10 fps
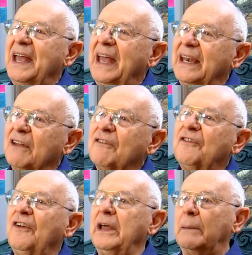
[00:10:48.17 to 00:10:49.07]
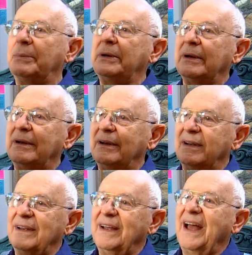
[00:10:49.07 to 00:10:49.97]
and it flipped
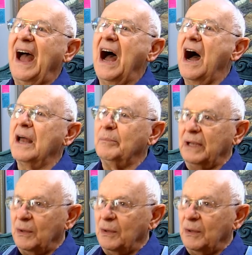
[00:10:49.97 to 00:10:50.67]
on me.